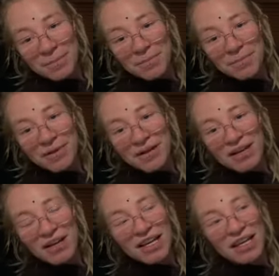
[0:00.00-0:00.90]

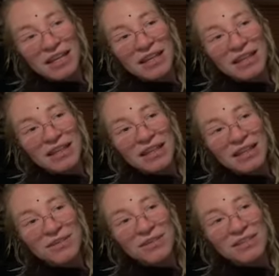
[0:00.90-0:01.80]
but
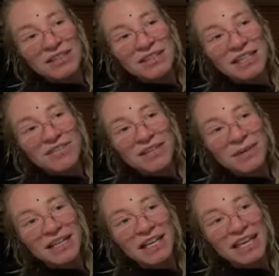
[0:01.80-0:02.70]
it was never
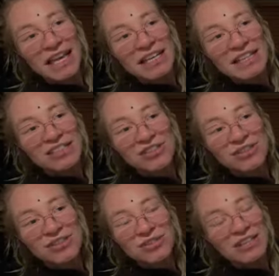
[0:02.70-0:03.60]
my case
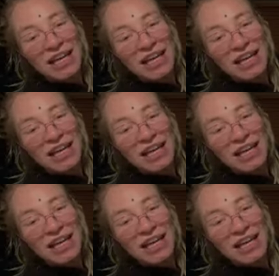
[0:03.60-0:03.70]
to